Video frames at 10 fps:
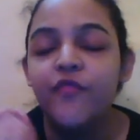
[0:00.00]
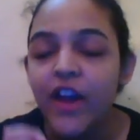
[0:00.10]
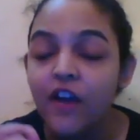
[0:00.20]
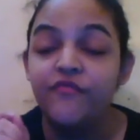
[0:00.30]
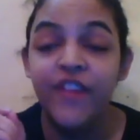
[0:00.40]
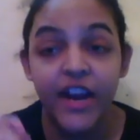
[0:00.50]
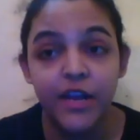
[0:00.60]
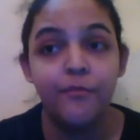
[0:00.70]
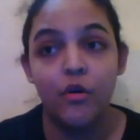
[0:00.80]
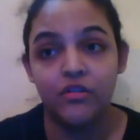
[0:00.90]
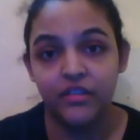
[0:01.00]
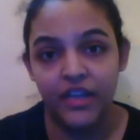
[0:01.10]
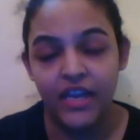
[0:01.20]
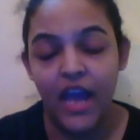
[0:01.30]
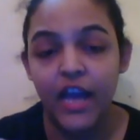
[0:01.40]
a very important
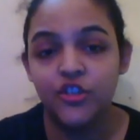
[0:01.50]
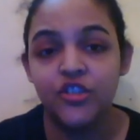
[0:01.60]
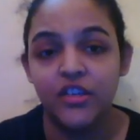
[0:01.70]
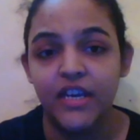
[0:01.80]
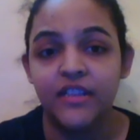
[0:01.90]
thing actually,